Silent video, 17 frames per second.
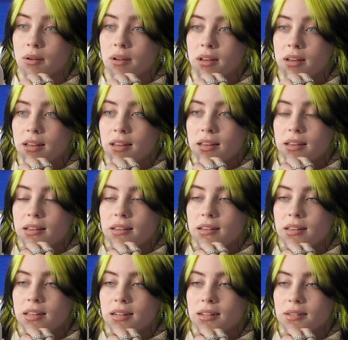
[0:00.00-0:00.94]
Okay,
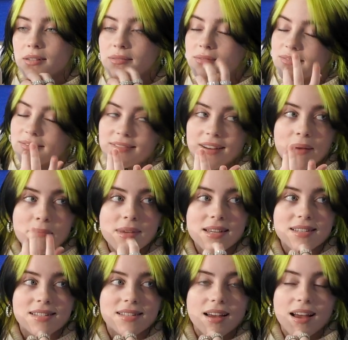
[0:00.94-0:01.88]
cool. You know.
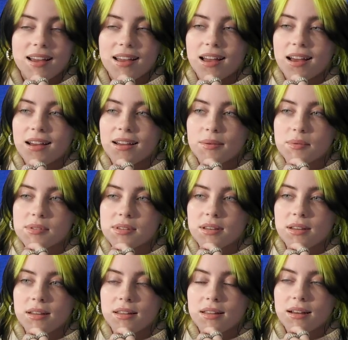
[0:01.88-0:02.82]
Yeah, I, I, I was
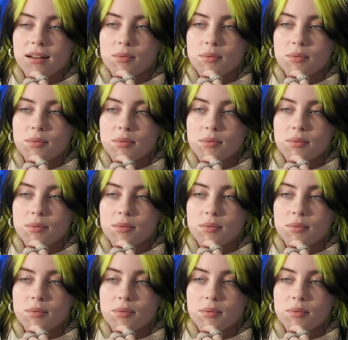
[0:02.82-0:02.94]
Ill, I